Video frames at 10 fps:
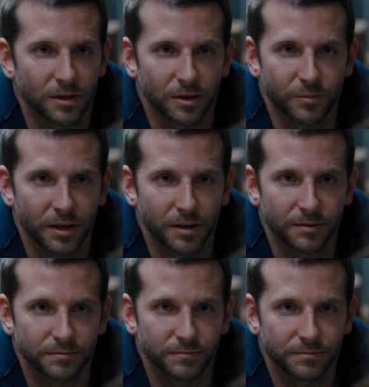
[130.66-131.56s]
girl
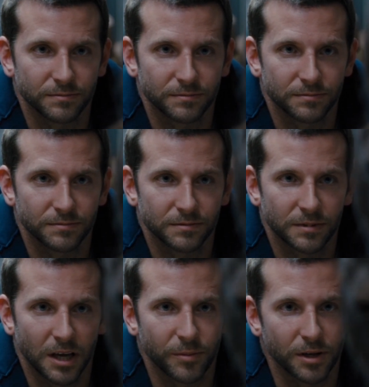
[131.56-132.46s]
with some problems
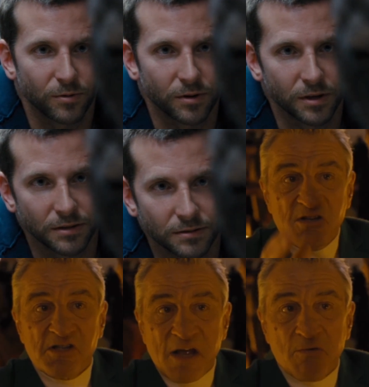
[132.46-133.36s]
of her
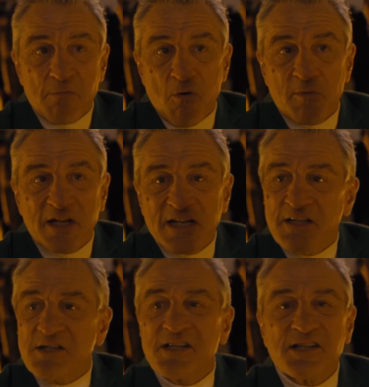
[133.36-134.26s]
own.
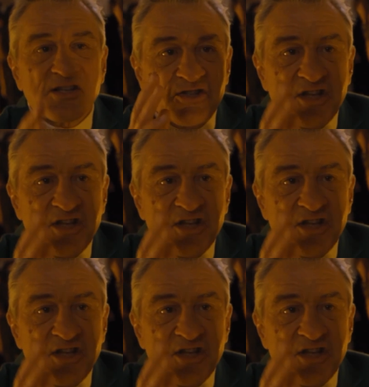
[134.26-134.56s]
Robert De Niro,